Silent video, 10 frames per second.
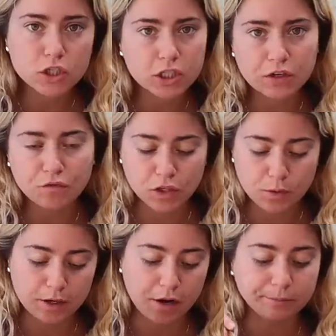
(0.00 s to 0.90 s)
Just gonna fill
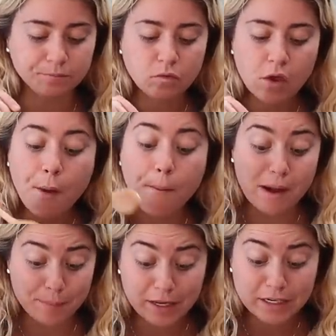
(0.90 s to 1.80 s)
you in on
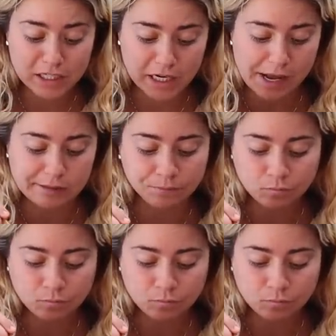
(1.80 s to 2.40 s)
my plan today.